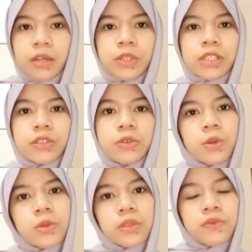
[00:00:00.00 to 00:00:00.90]
which
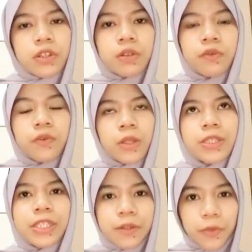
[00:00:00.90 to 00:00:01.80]
controls
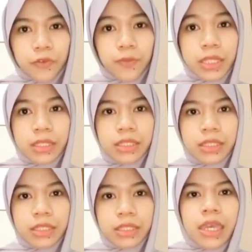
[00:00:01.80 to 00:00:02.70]
voluntary movements,